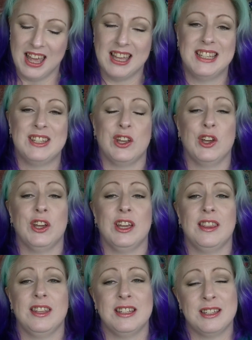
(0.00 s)
So
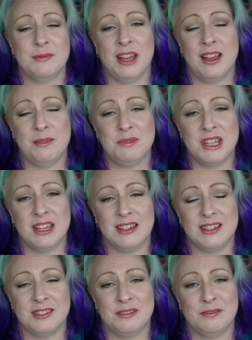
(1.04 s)
this is my
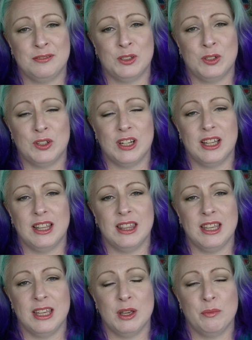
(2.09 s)
update for
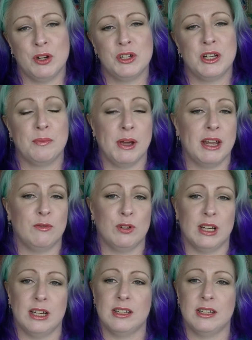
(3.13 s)
the Project Pan Roulette